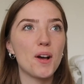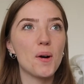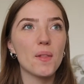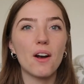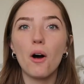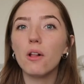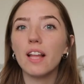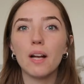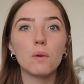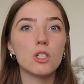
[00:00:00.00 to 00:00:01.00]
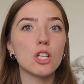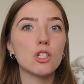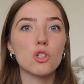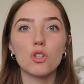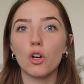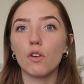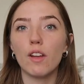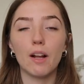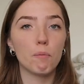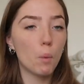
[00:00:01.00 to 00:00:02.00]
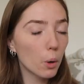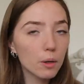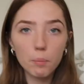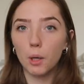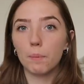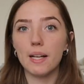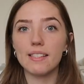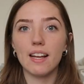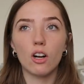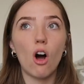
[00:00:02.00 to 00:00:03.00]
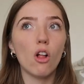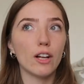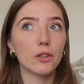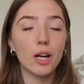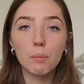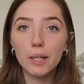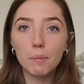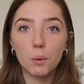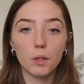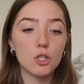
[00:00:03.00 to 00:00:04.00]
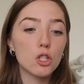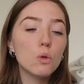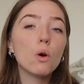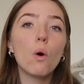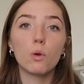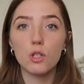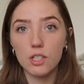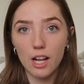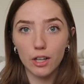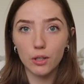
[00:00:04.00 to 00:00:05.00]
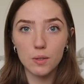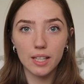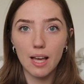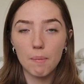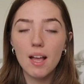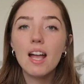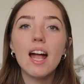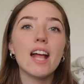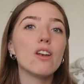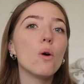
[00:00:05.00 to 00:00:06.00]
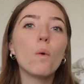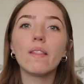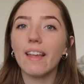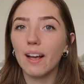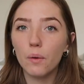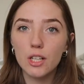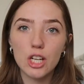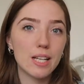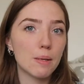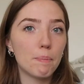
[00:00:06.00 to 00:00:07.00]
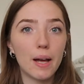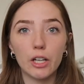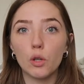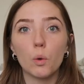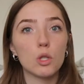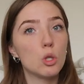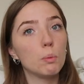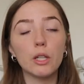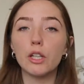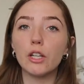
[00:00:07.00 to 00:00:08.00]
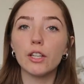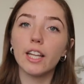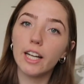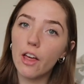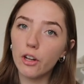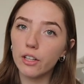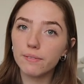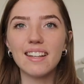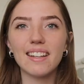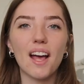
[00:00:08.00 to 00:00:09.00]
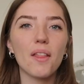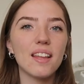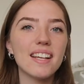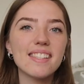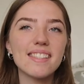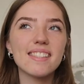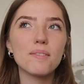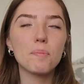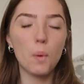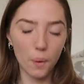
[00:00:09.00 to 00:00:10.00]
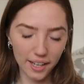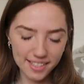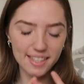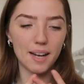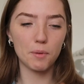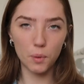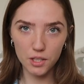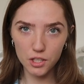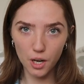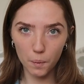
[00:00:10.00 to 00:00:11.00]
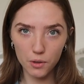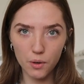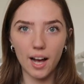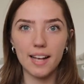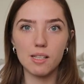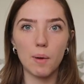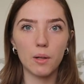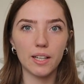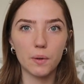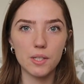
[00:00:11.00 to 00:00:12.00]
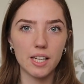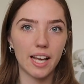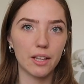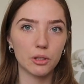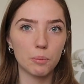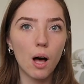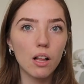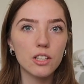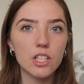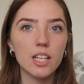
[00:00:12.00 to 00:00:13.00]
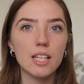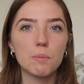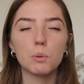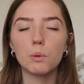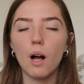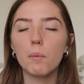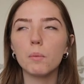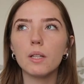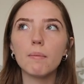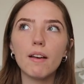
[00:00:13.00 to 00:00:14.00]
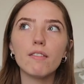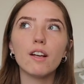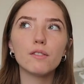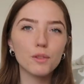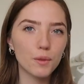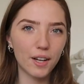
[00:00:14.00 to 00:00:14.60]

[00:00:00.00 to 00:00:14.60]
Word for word: know that all languages serve an important purpose. They are all incredibly important to the cultures that are using them, and no one language is better or superior than another. Now, this point that I'm going to share with you guys about linguistic anthropology is probably my favorite